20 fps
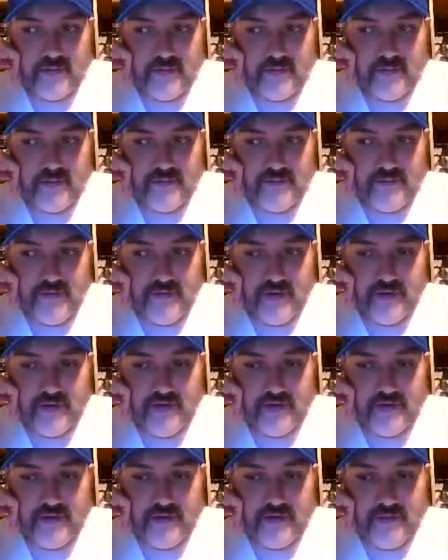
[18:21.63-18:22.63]
very
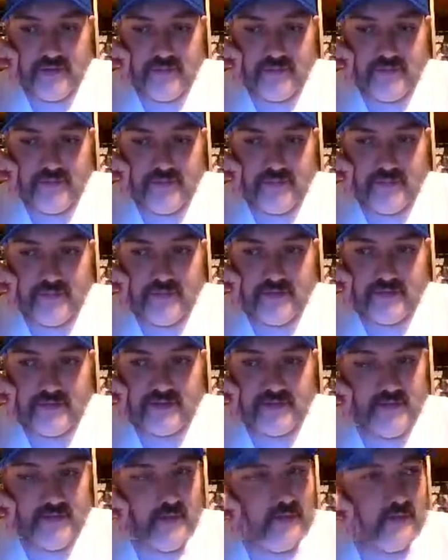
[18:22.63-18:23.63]

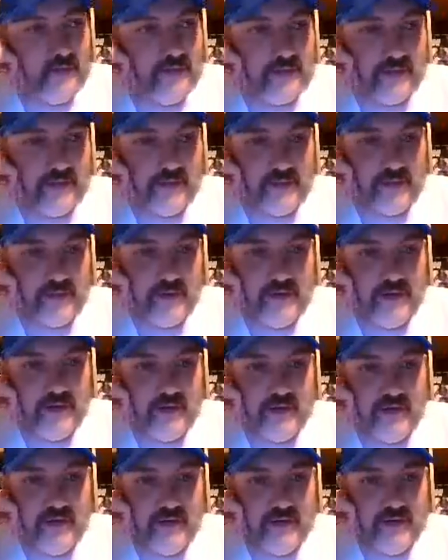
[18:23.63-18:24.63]
smooth in the ring.